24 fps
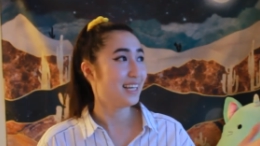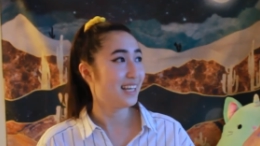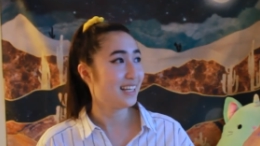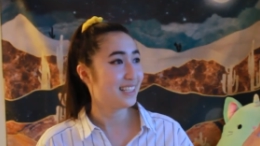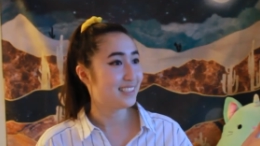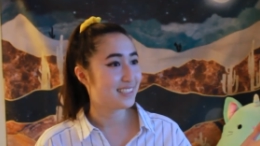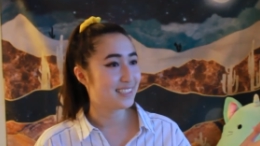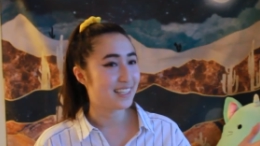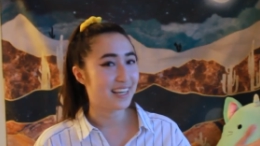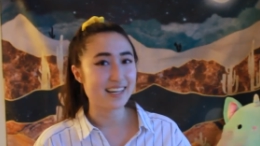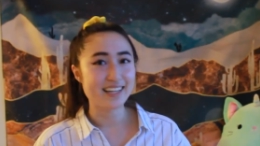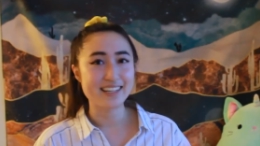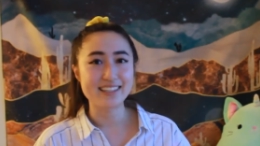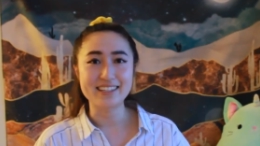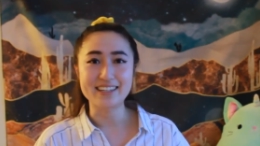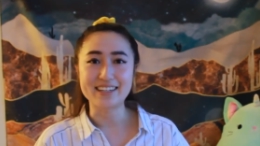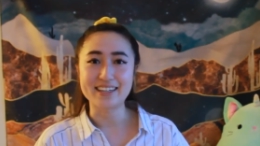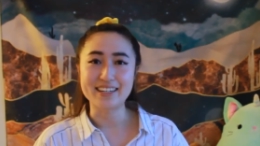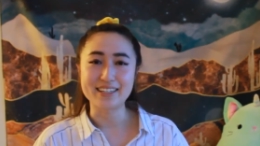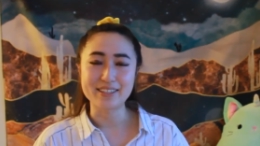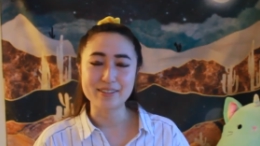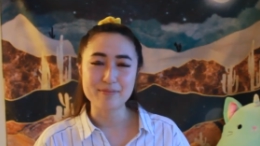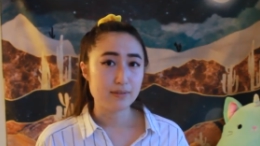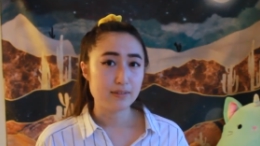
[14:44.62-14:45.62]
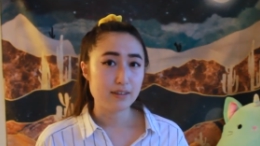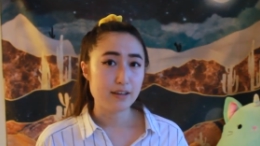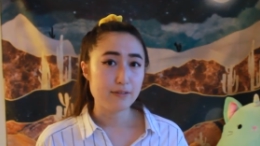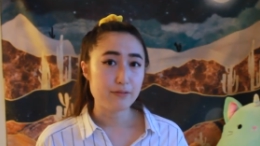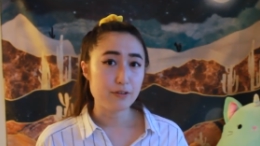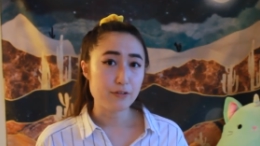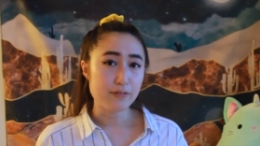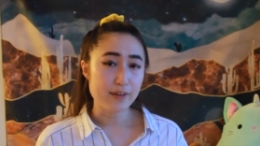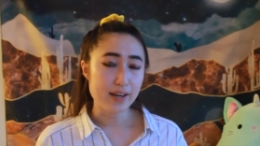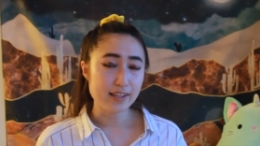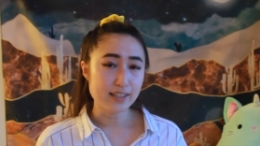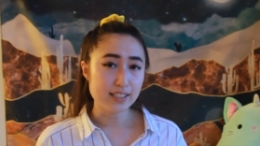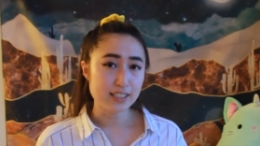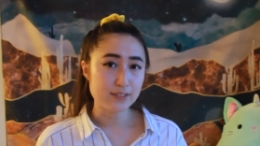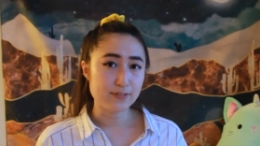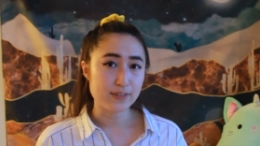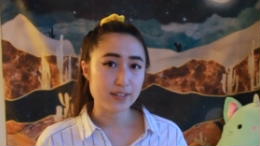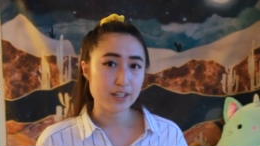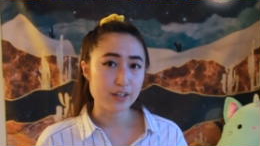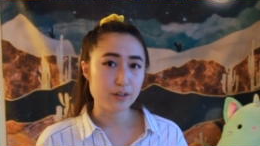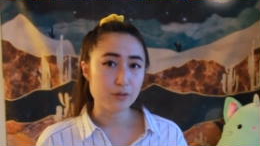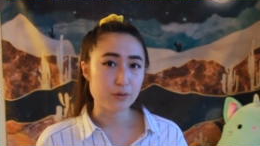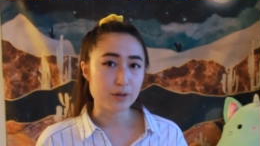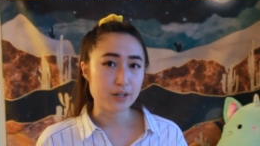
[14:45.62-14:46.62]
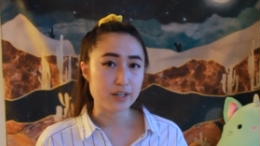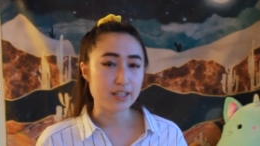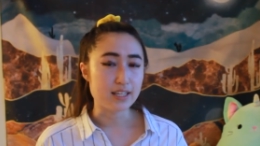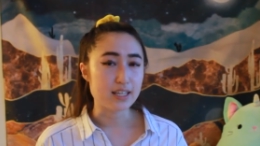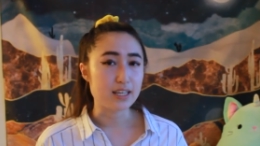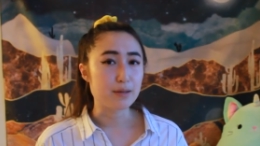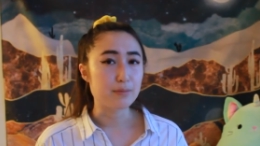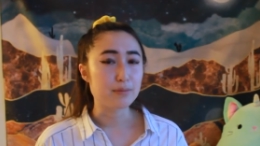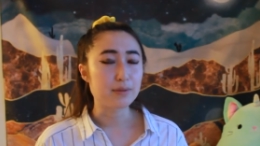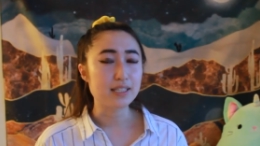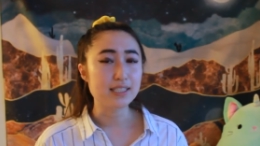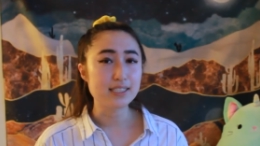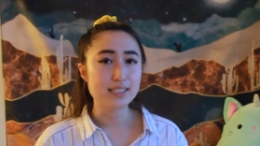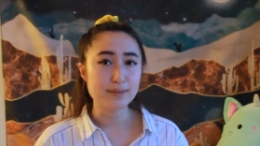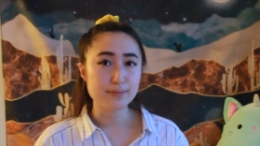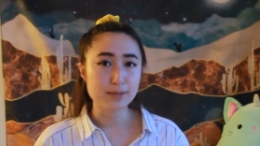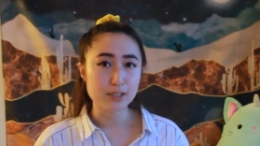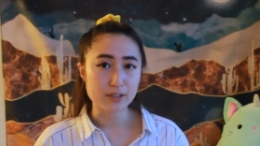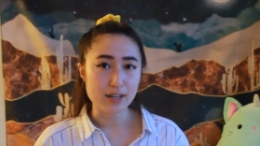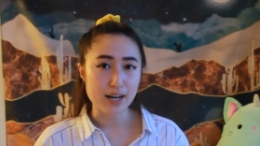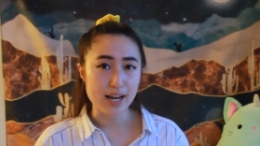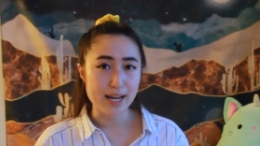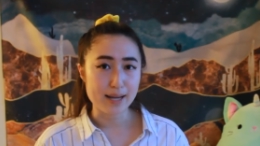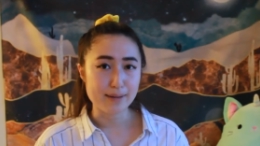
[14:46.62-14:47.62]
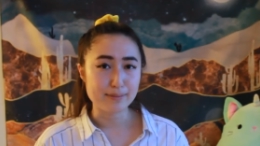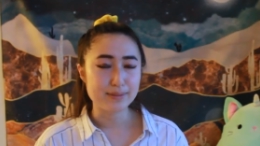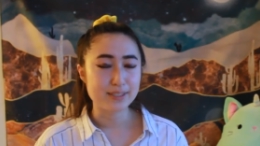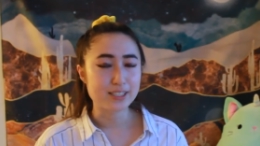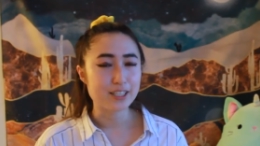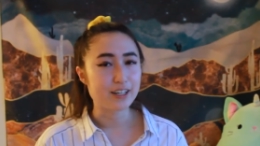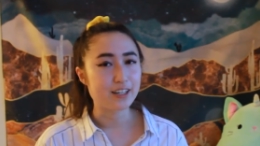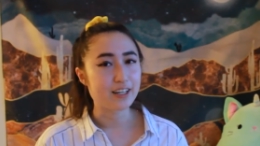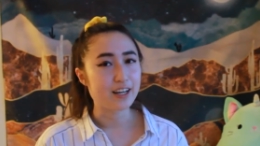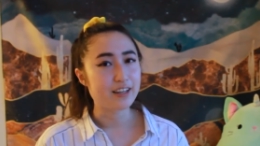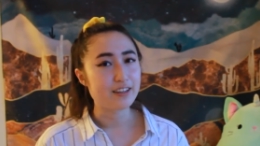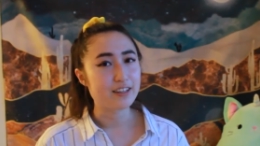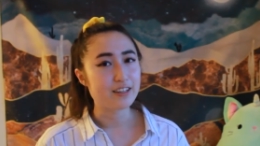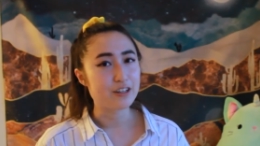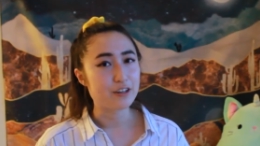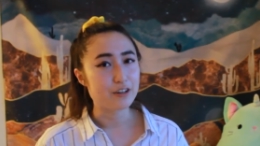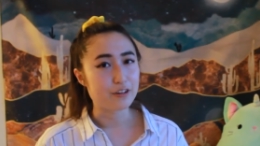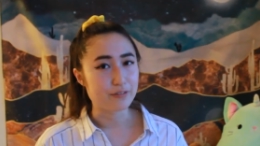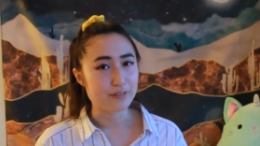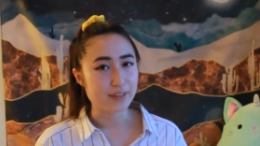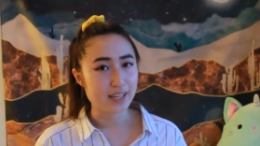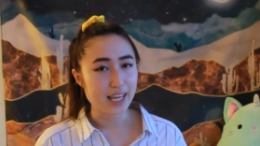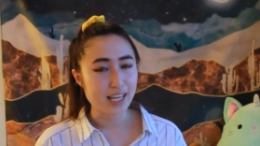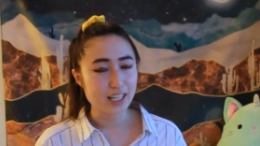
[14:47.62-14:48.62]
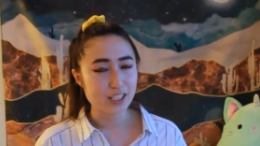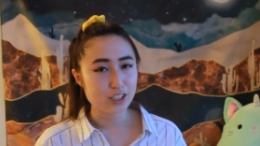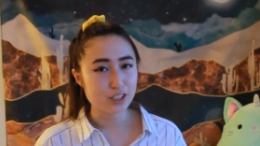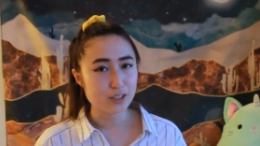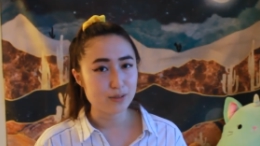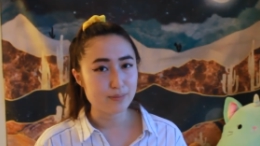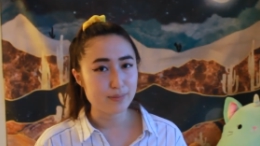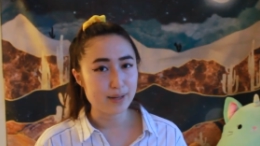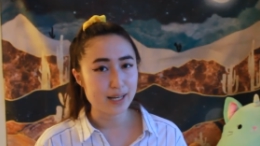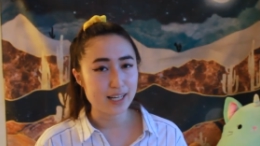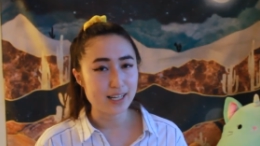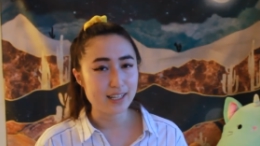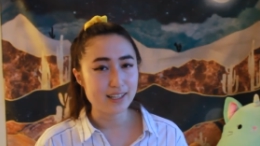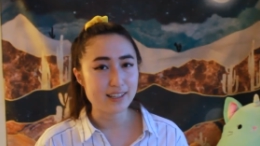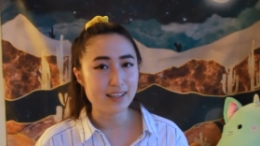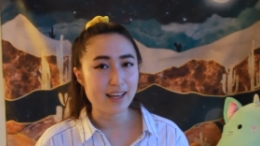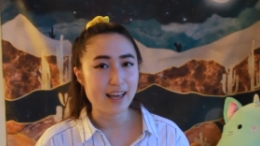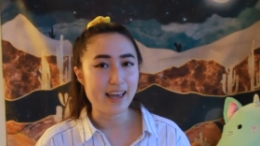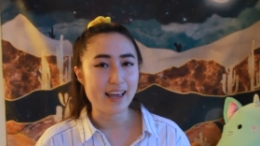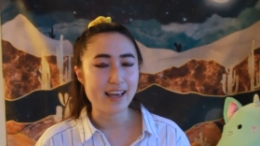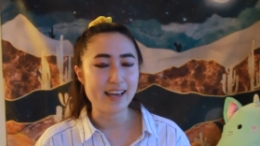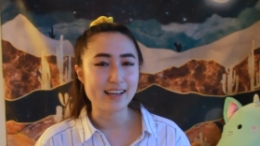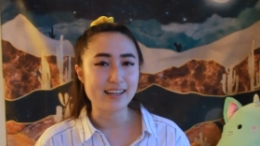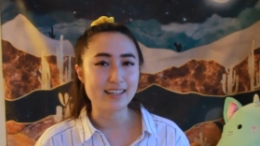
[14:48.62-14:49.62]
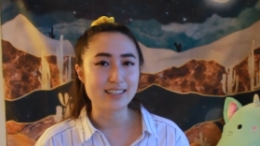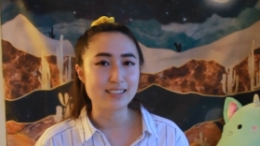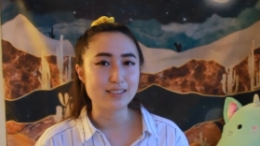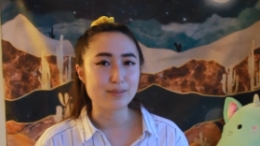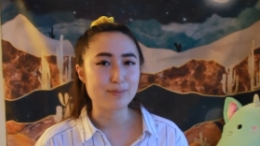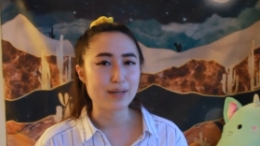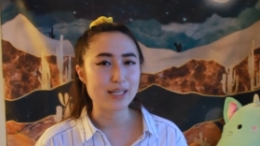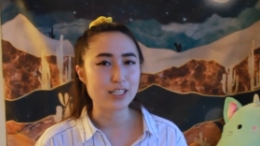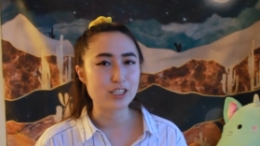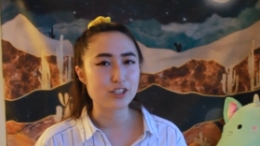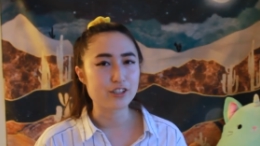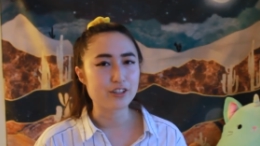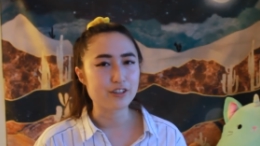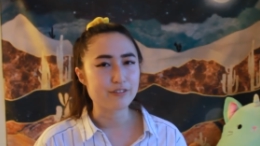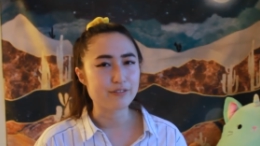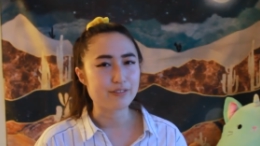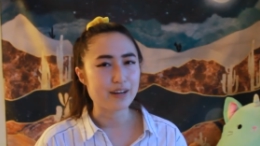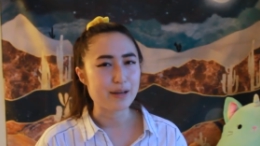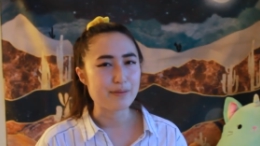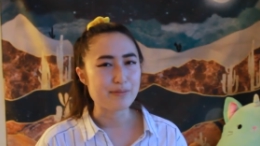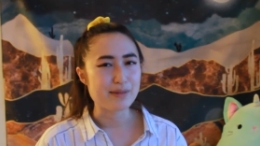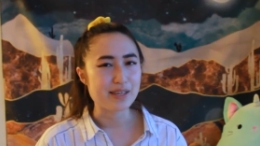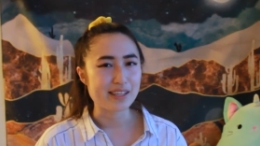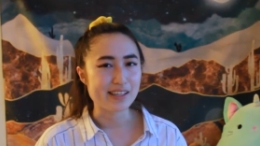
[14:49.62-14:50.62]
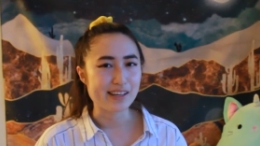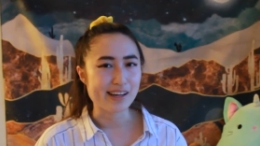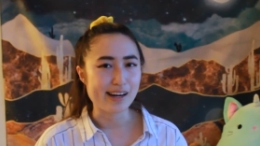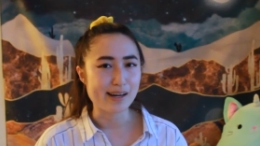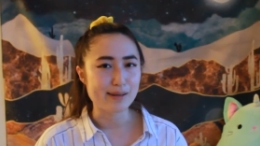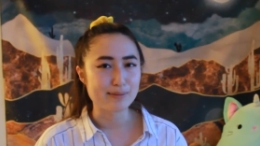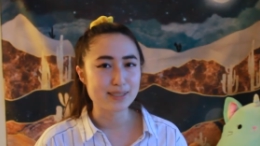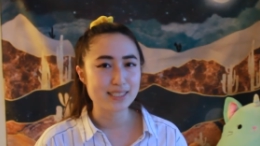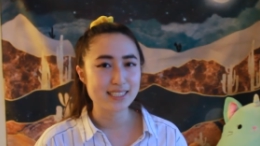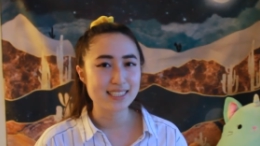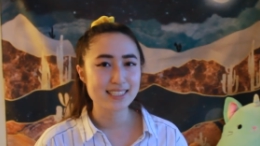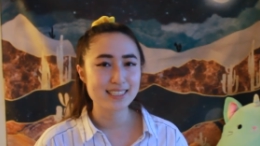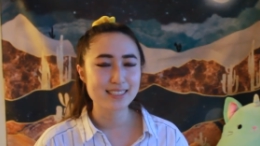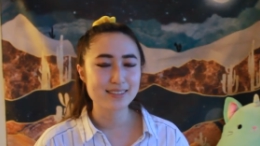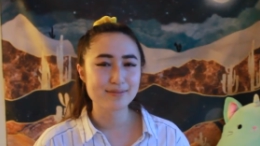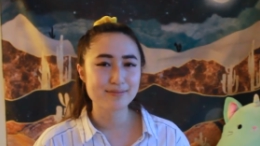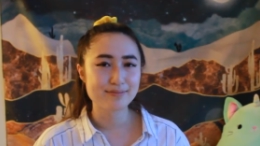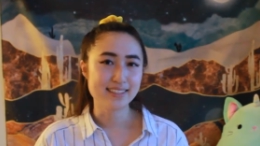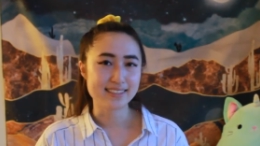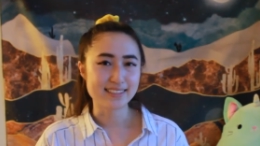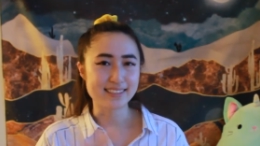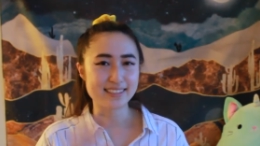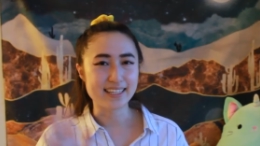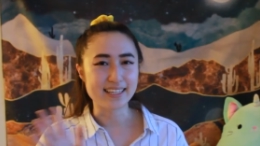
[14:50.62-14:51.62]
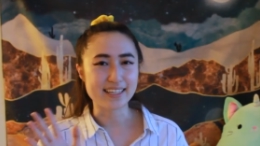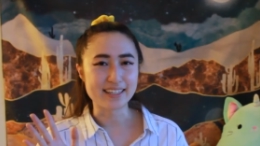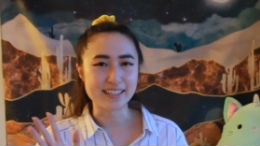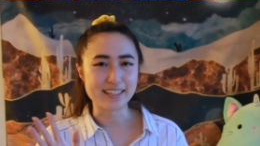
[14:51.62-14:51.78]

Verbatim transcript: it's getting dark. If you found this video worthy, please subscribe, turn on the notification bell, and make sure to fight me in the comments. See